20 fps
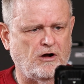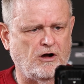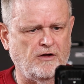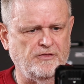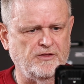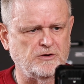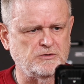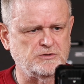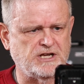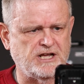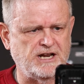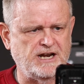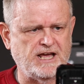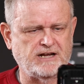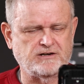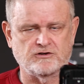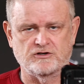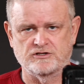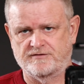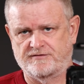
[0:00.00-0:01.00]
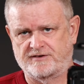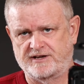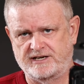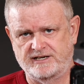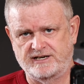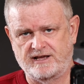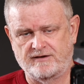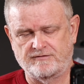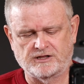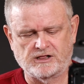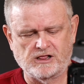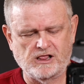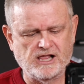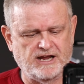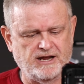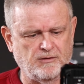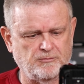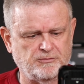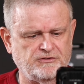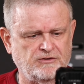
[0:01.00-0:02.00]
on those connectors if I didn't have the
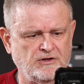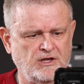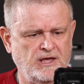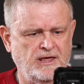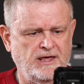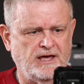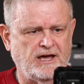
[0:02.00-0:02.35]
clamps.